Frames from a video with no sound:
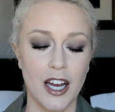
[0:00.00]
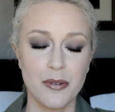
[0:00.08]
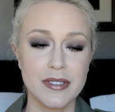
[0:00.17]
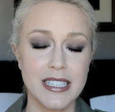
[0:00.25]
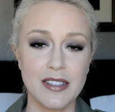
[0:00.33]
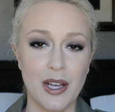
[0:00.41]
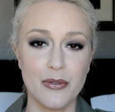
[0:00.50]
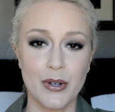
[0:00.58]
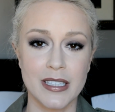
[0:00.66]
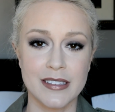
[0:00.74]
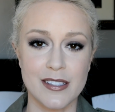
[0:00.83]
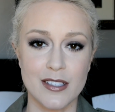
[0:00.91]
I really love
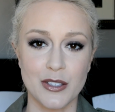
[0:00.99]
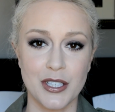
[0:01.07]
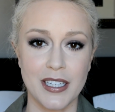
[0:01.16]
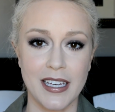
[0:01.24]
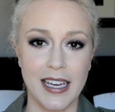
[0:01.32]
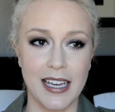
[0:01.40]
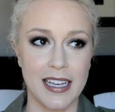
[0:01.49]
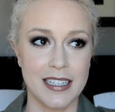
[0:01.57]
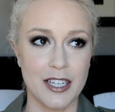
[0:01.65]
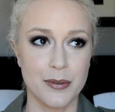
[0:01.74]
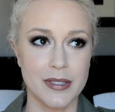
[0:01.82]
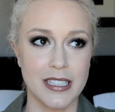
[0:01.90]
wearing this look
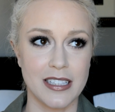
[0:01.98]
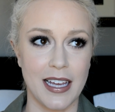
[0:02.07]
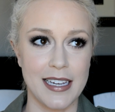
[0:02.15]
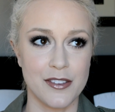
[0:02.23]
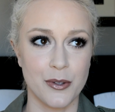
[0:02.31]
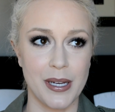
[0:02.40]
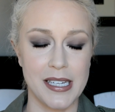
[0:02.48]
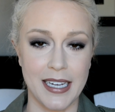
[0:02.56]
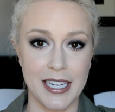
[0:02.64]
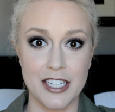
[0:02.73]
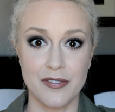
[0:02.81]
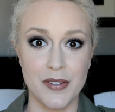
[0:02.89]
and I really like the way it
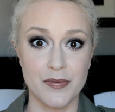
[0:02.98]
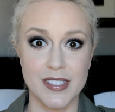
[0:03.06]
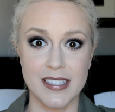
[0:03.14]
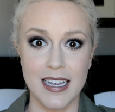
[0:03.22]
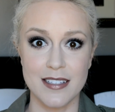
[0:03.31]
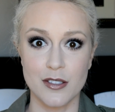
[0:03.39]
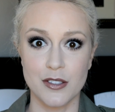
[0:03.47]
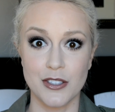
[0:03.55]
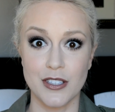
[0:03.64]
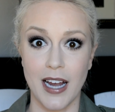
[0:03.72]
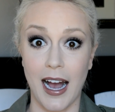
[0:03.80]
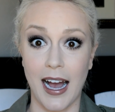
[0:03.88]
kind of emphasizes
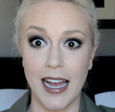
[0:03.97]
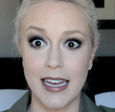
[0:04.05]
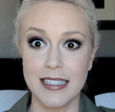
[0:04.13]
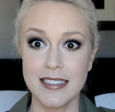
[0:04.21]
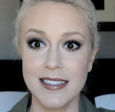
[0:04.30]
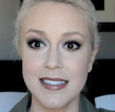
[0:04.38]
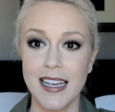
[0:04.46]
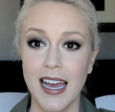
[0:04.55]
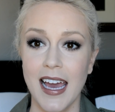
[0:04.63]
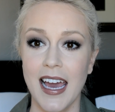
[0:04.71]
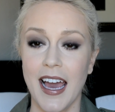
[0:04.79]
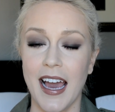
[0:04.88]
your eyes.
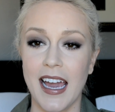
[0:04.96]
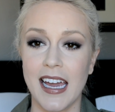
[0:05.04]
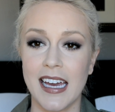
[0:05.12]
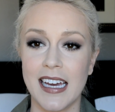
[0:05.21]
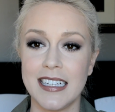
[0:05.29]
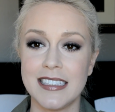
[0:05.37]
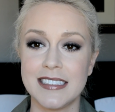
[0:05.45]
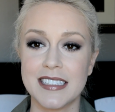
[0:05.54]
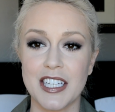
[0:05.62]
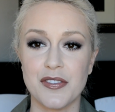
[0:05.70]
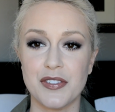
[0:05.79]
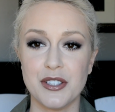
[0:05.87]
And
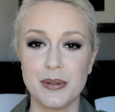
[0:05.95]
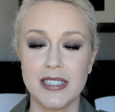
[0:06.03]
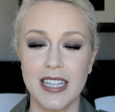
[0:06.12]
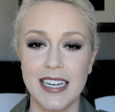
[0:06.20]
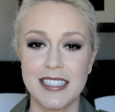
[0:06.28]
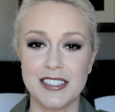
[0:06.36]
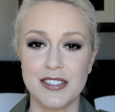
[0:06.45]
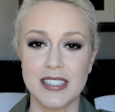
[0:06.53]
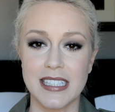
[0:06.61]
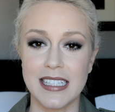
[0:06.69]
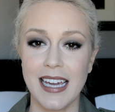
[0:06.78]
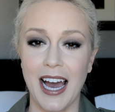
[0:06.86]
if you would like to
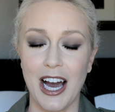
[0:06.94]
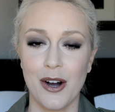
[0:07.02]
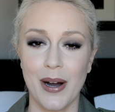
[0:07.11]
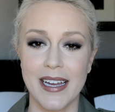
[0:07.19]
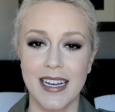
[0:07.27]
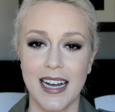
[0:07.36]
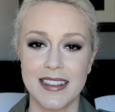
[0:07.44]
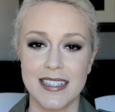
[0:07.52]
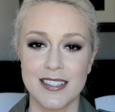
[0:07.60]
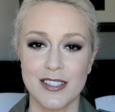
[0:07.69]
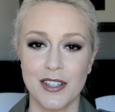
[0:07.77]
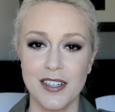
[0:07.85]
see how I got
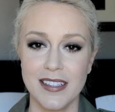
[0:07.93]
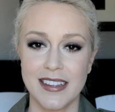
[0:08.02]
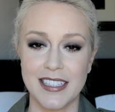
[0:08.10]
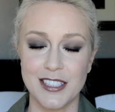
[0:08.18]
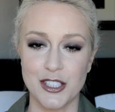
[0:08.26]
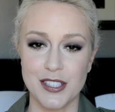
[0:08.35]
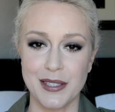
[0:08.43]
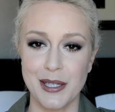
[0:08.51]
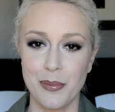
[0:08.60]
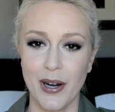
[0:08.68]
this look, then just keep